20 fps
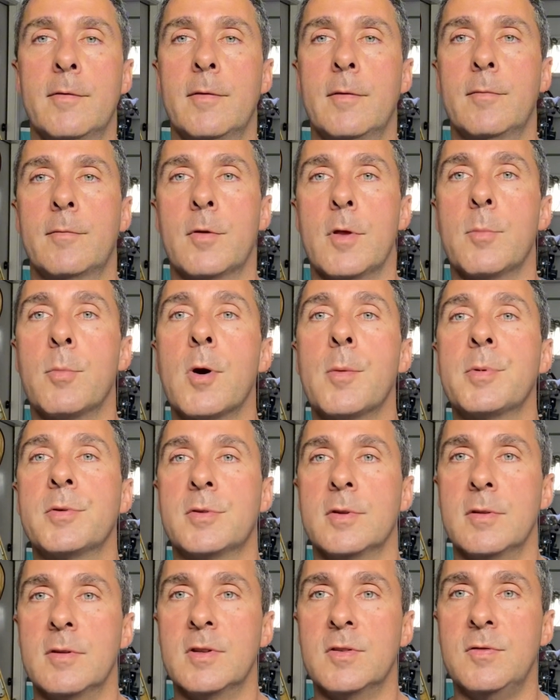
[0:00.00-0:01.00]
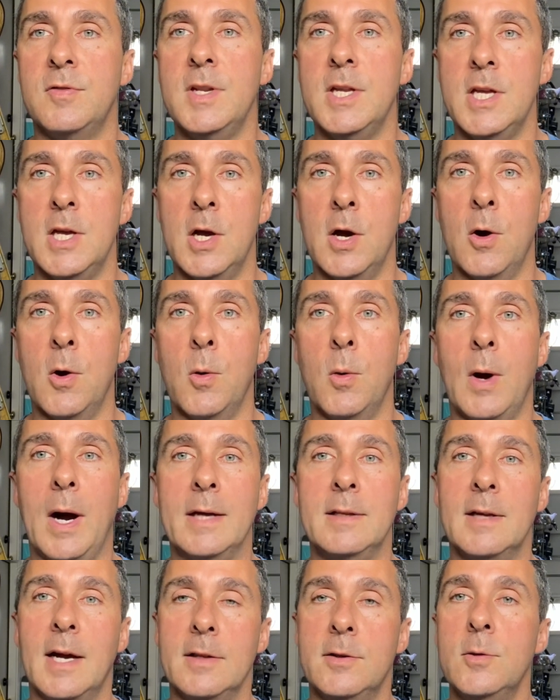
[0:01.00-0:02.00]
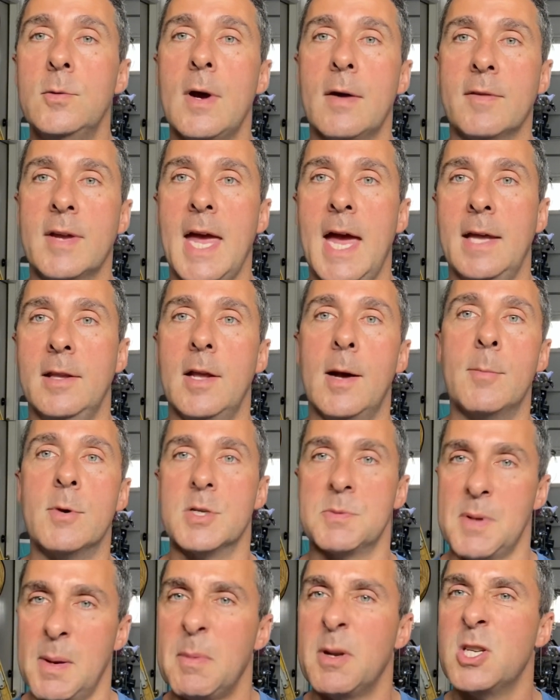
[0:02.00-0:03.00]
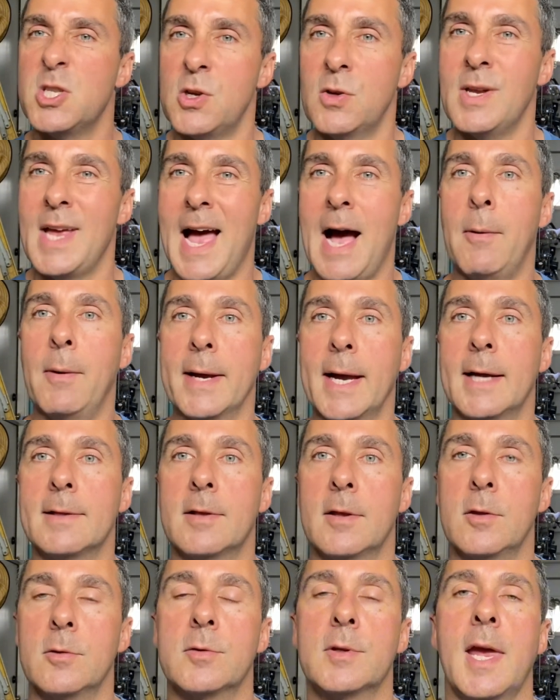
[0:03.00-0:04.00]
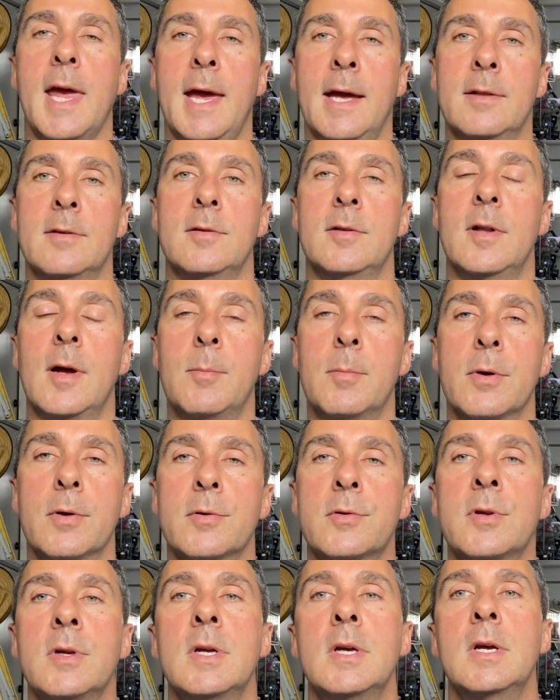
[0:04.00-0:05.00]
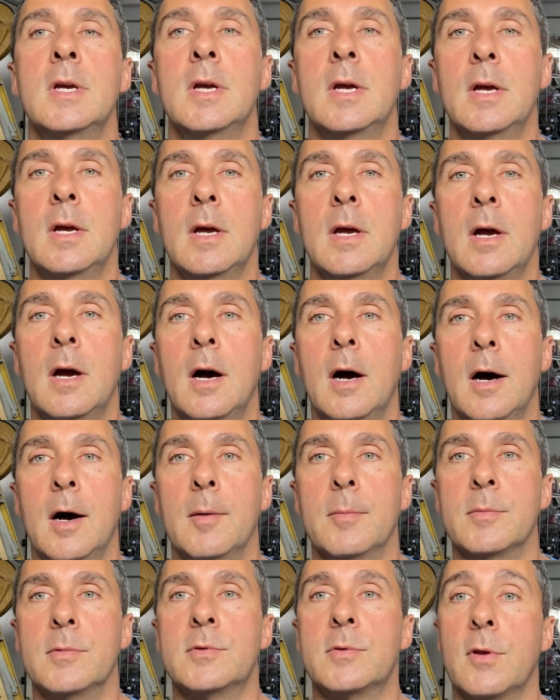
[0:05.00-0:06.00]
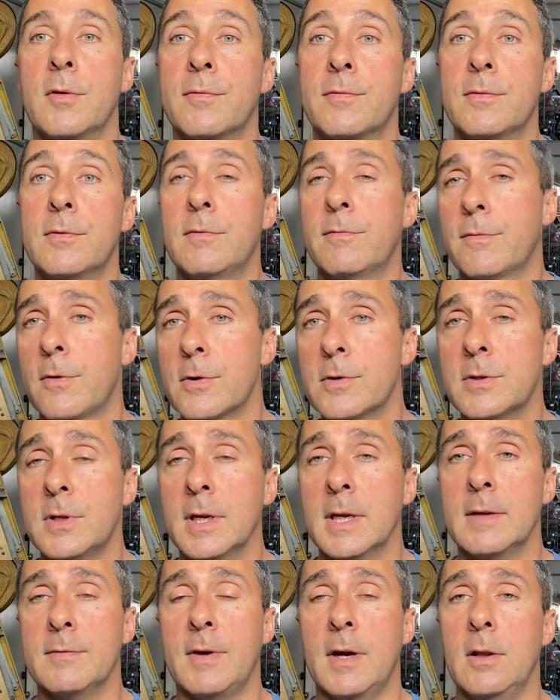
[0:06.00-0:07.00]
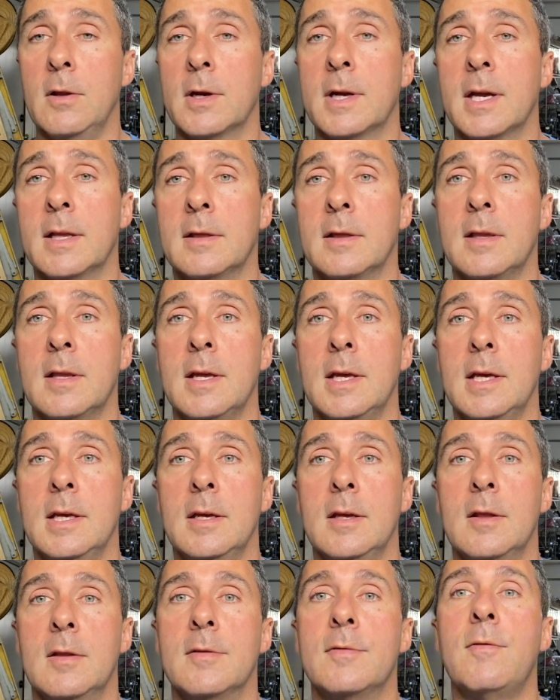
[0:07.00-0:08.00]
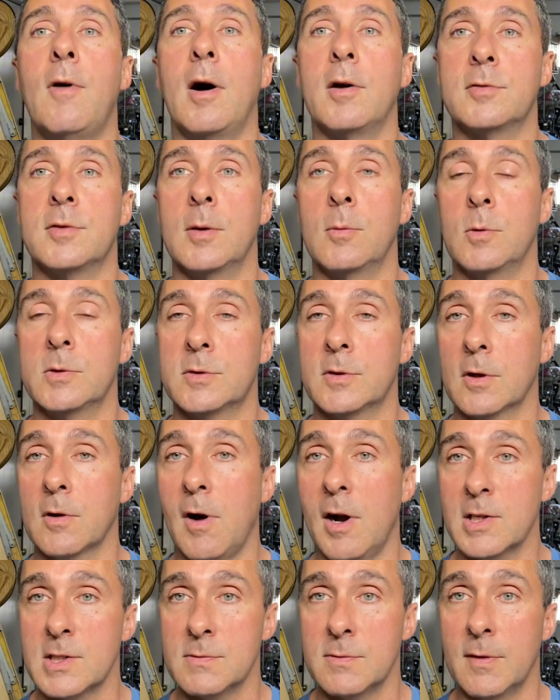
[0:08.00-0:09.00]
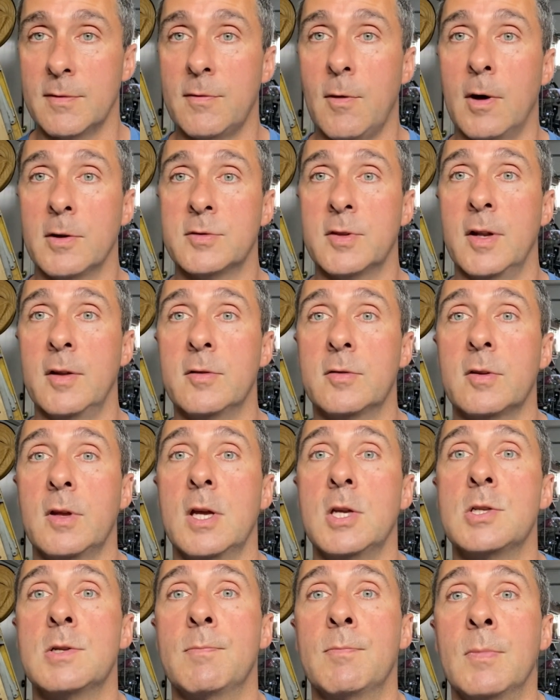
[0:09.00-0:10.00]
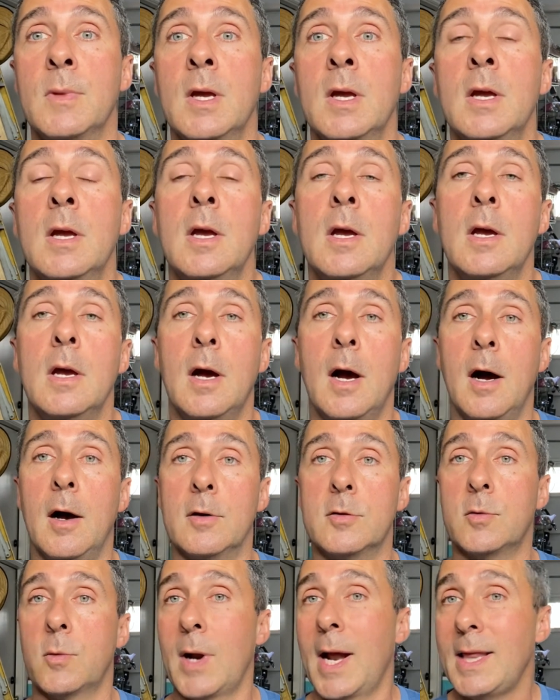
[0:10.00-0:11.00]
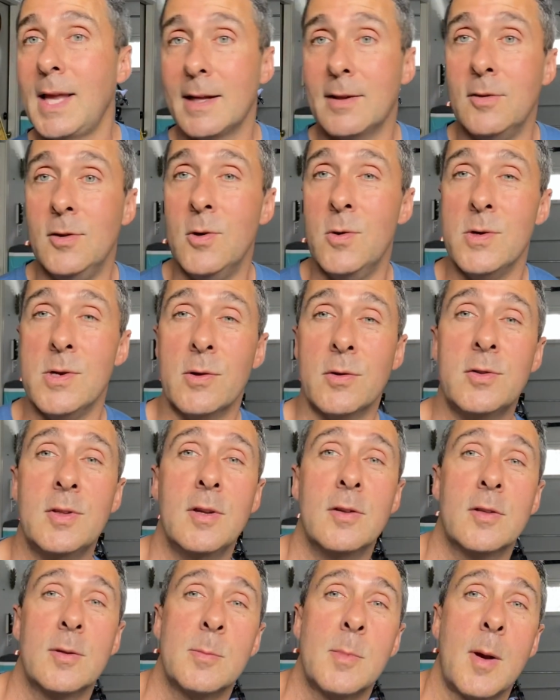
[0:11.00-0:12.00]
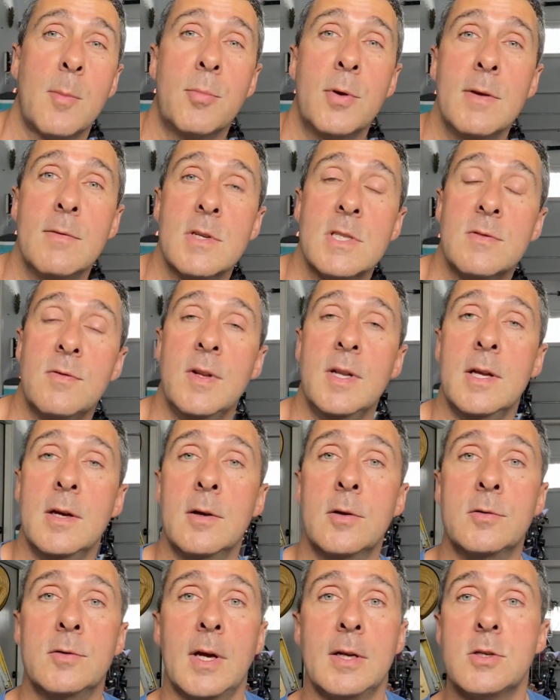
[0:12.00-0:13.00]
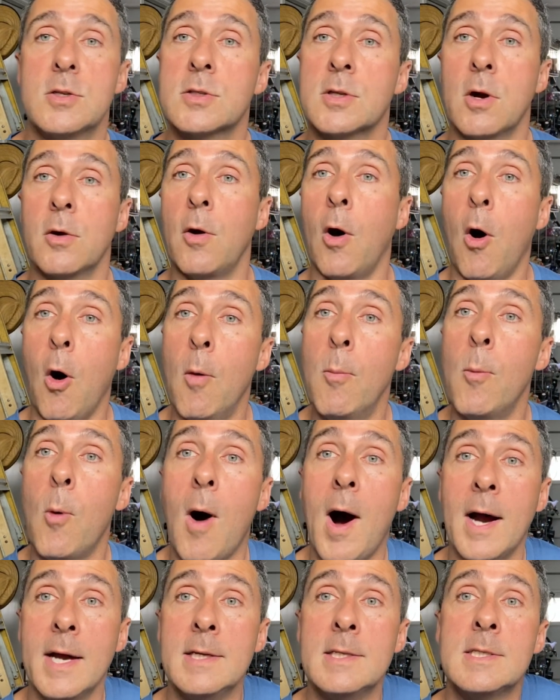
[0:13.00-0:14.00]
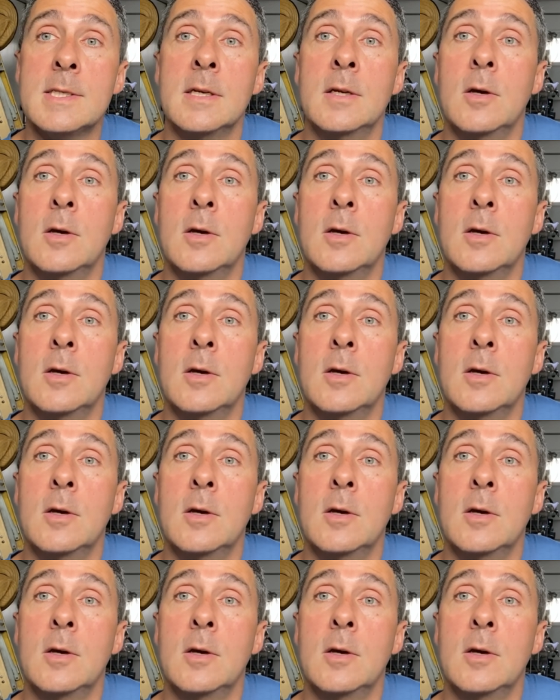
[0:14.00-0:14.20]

For the purpose of this video, I do have canned numbers, but I'm going to show you how I got to those canned numbers. So the first thing, if I look at the faucet, what's the cost of a faucet installation? So what I like to do, and you'll see in some of my previous videos, I just go to HomeWise,